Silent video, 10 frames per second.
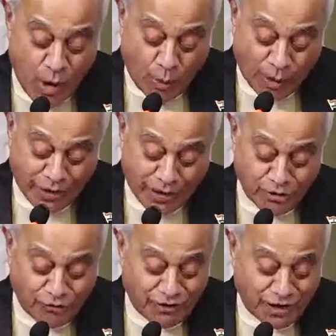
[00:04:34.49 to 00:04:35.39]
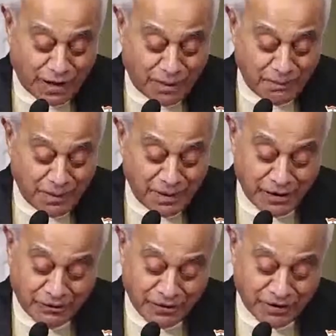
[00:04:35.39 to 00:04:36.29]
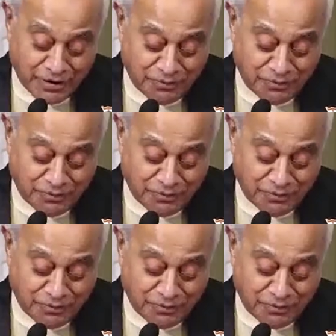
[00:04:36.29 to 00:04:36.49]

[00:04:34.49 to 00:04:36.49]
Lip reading: one can overcome great